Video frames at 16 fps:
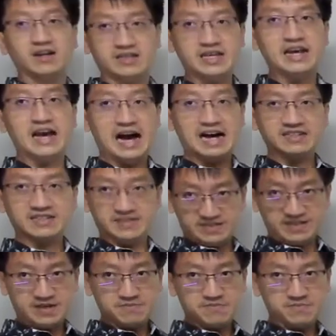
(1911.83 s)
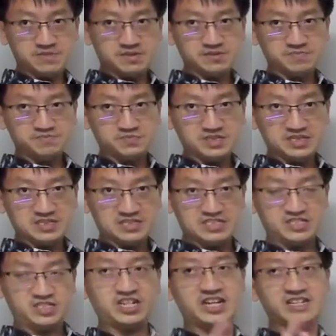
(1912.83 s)
they are the same.
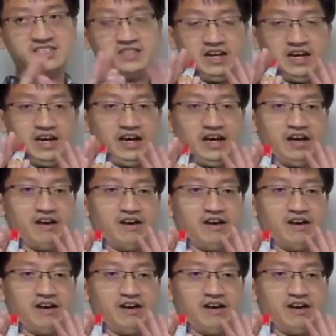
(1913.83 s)
It's just a